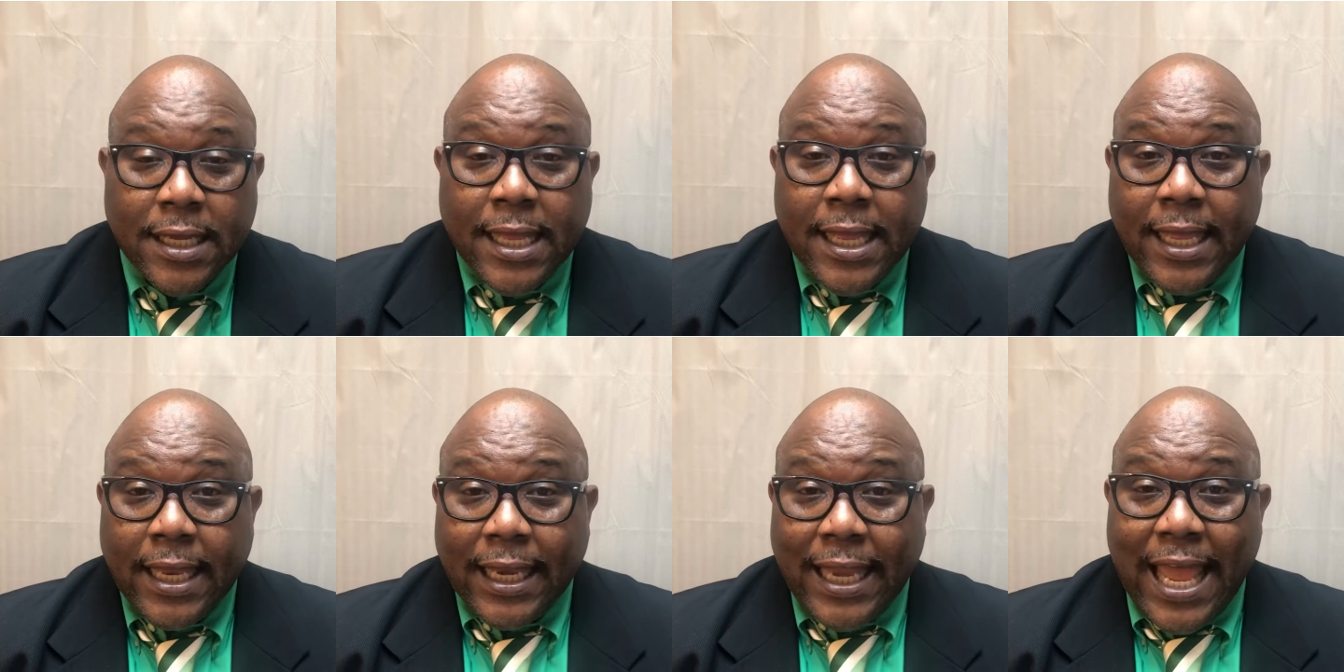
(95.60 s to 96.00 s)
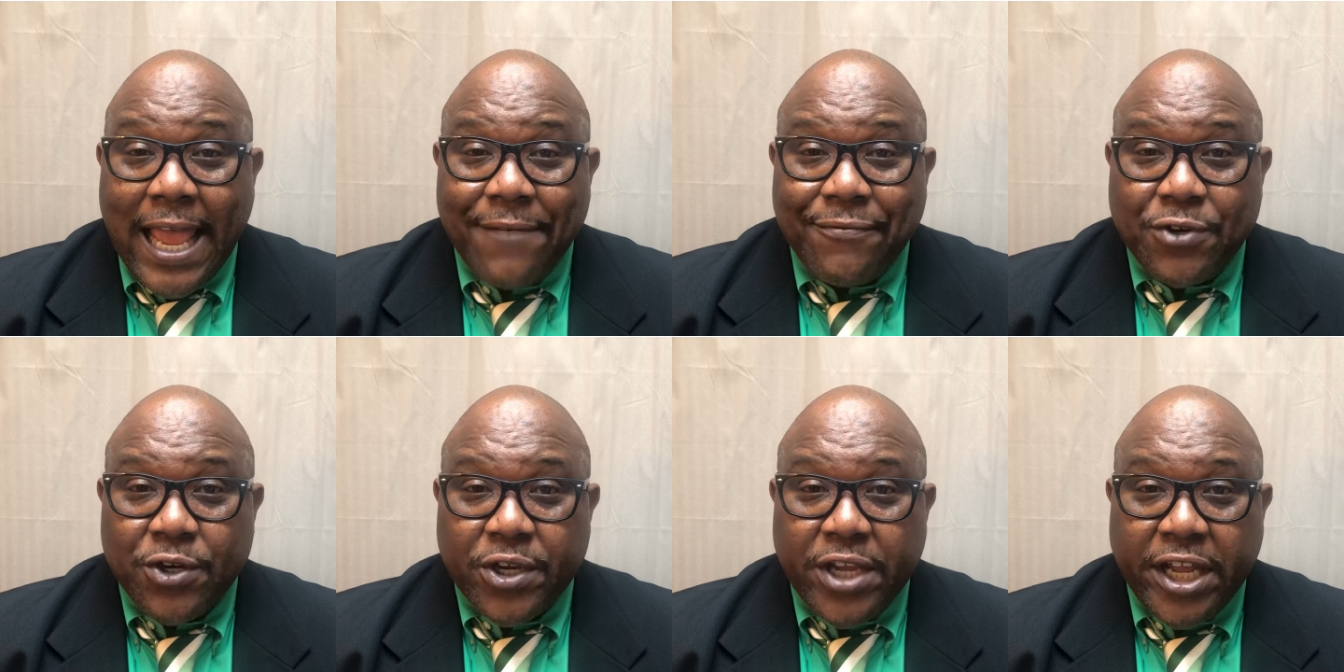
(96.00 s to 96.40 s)

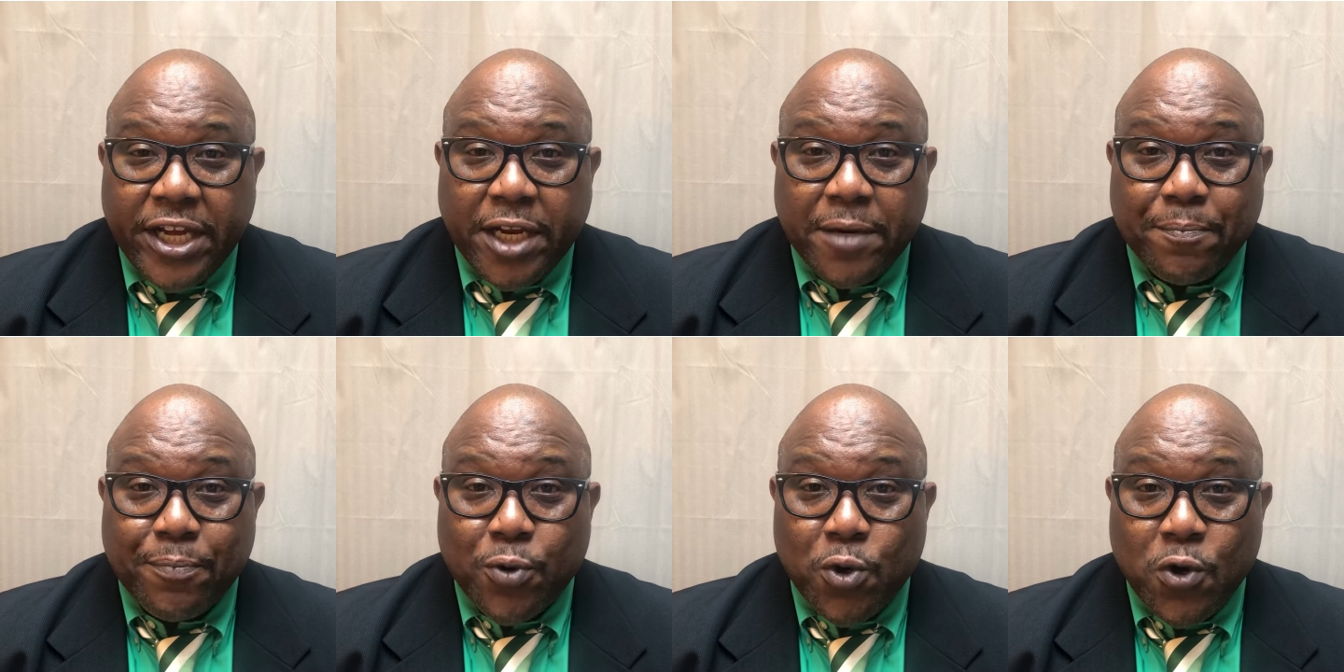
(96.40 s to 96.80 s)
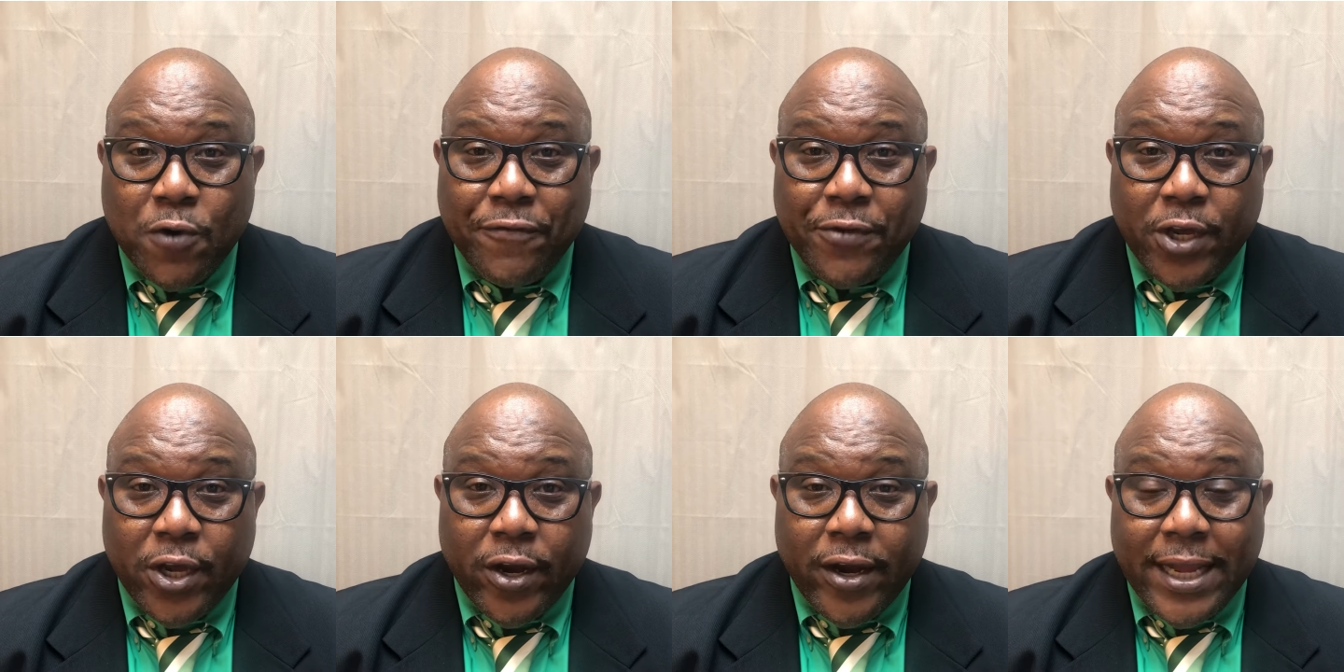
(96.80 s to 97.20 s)
Laughter can
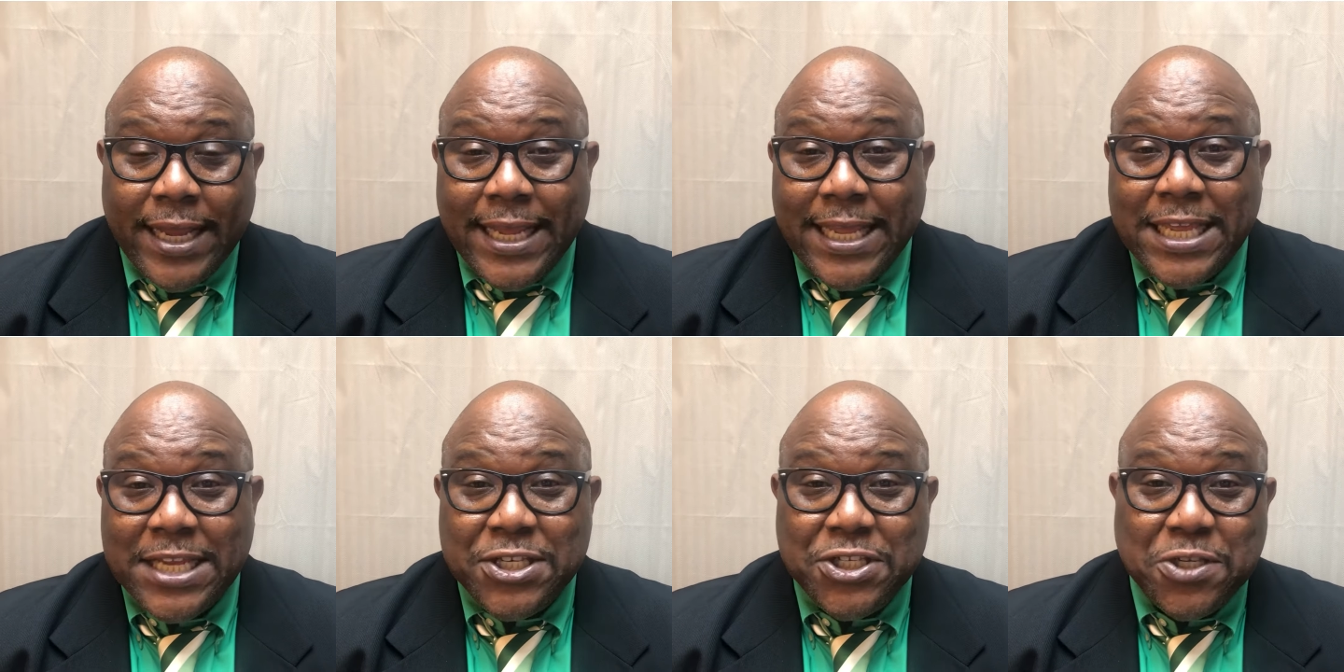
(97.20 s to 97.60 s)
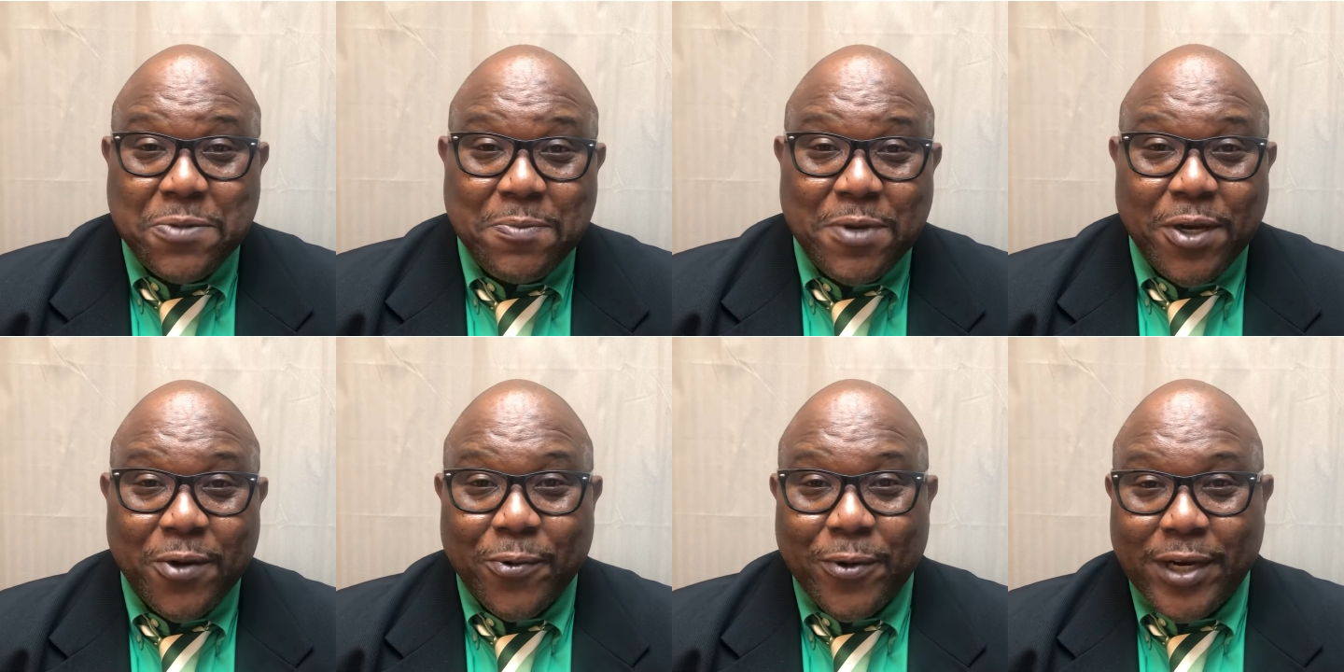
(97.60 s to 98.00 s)
improve your
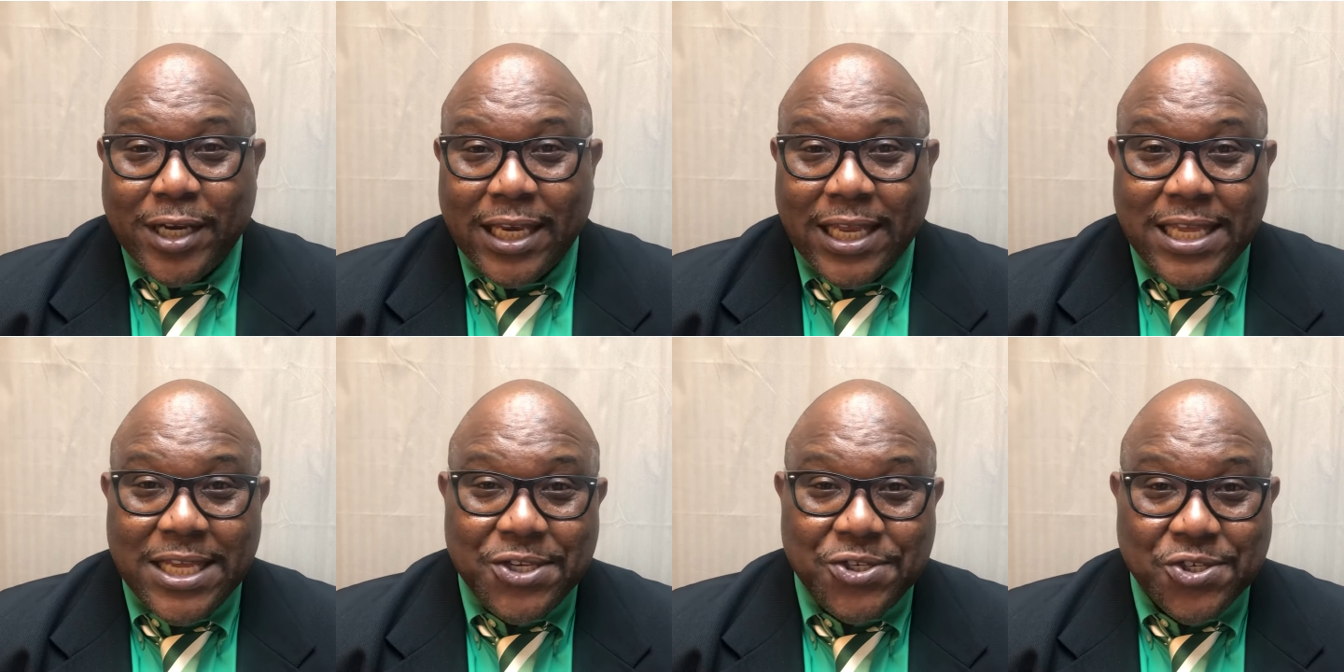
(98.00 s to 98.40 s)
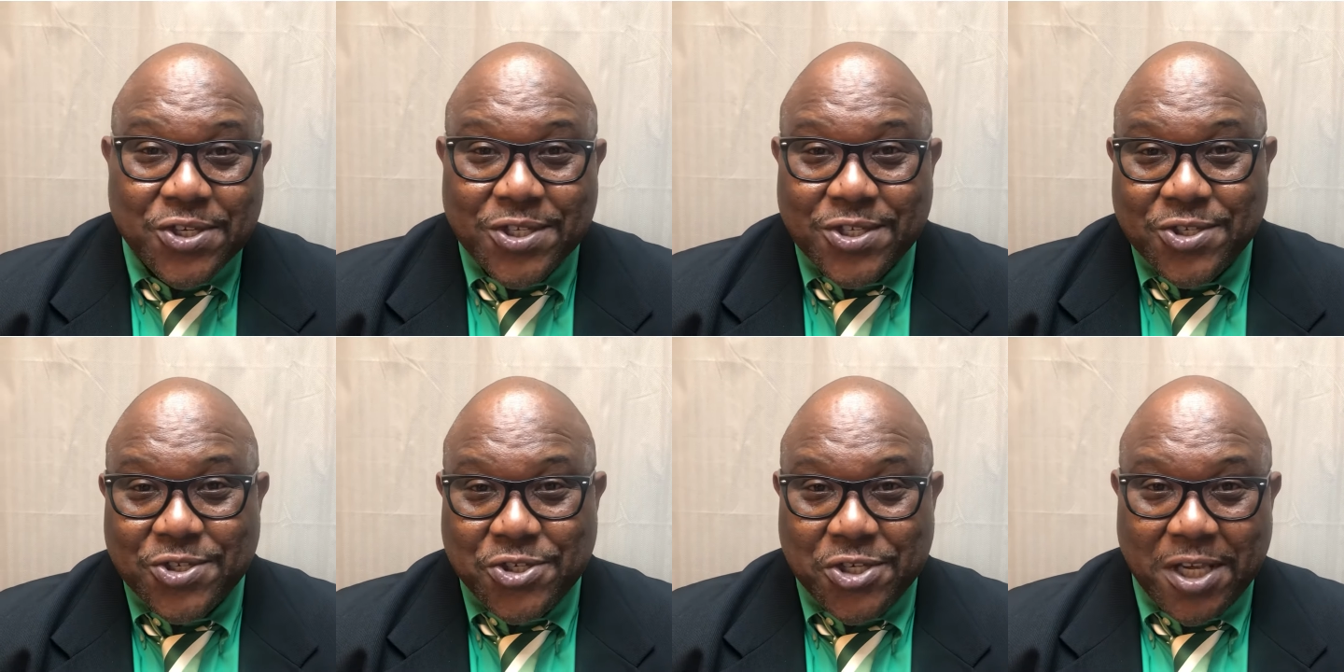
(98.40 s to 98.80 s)
intimate
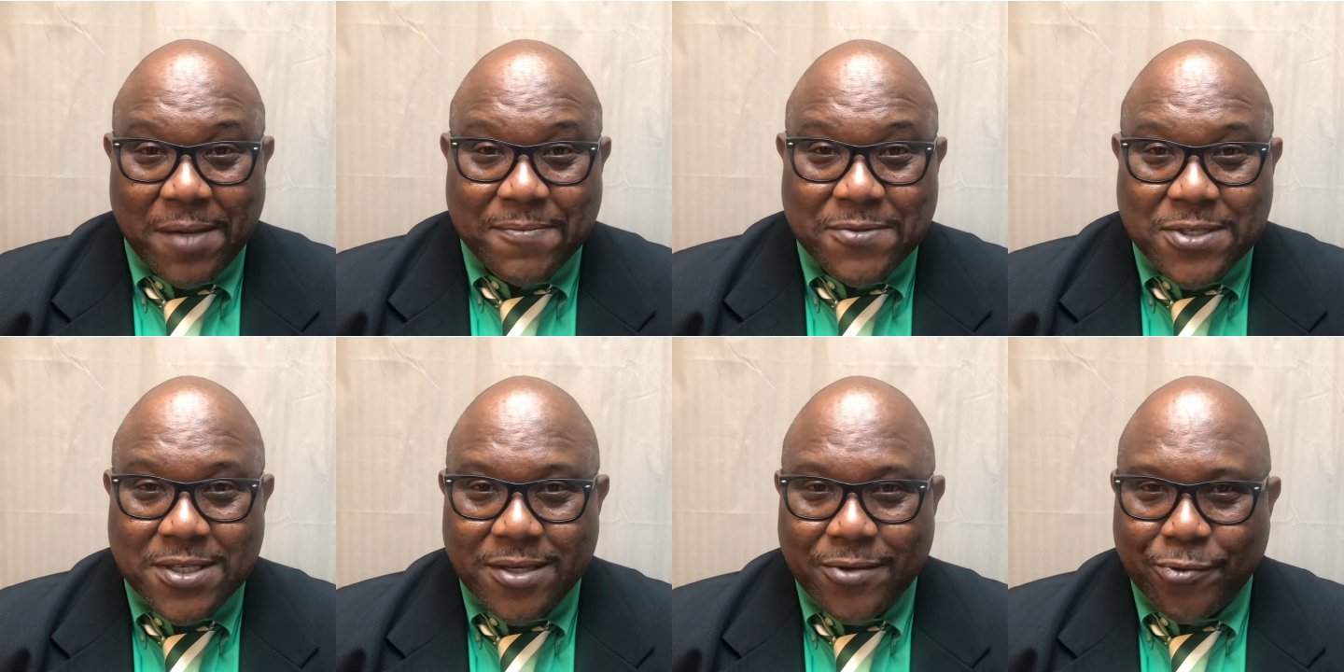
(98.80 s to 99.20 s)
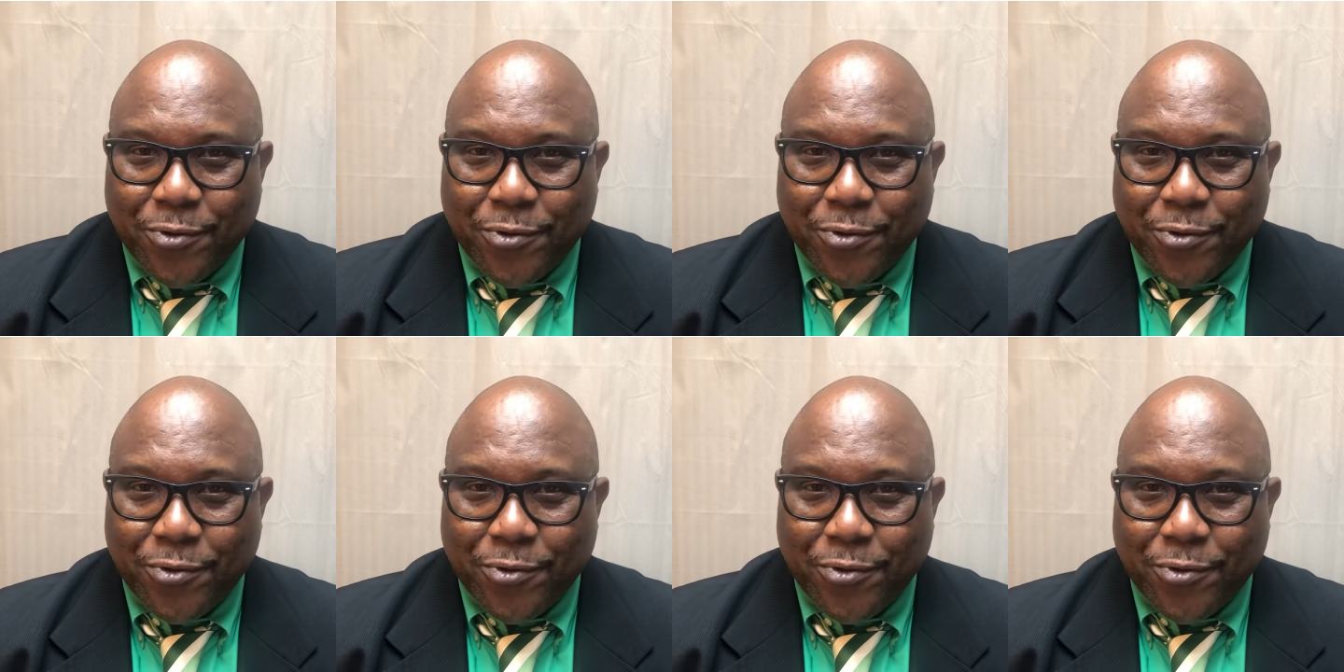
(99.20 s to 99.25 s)
relationships.